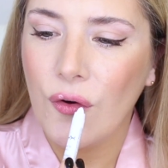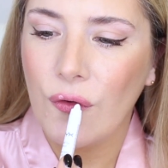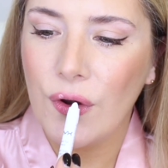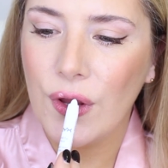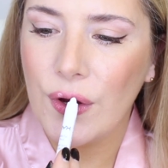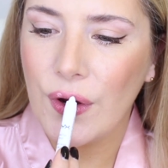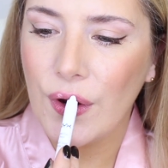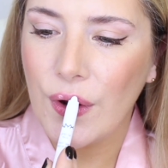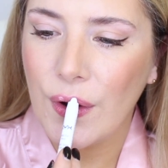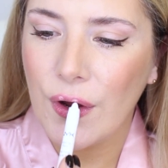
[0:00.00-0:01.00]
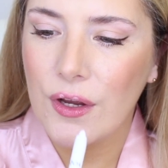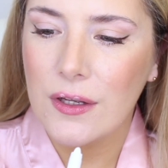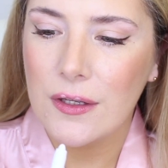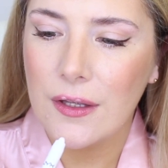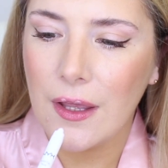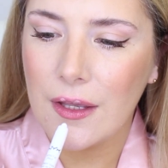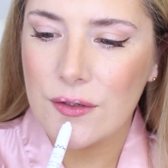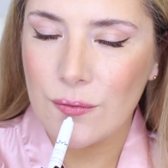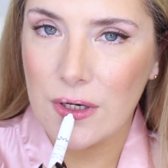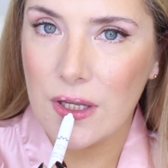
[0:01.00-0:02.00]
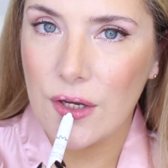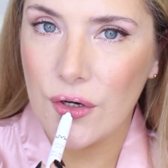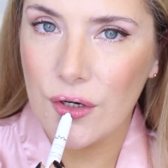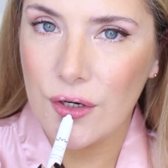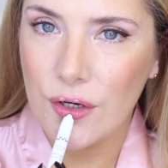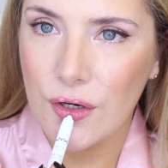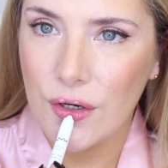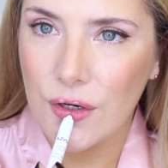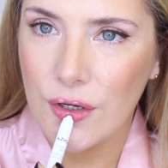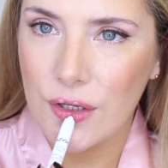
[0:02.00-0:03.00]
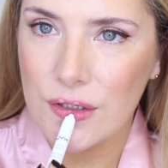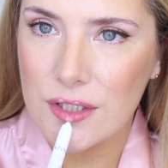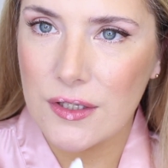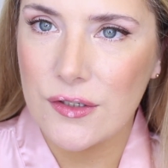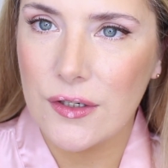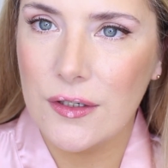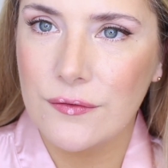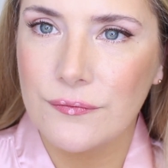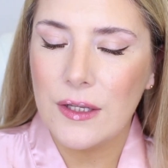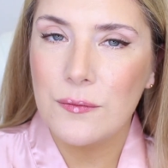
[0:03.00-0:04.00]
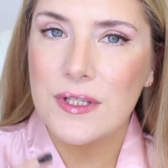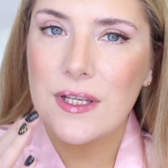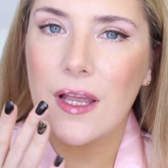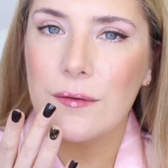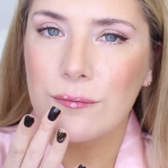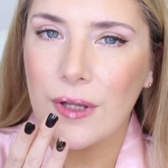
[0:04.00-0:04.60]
1 here, and 1 here in the center. And once again,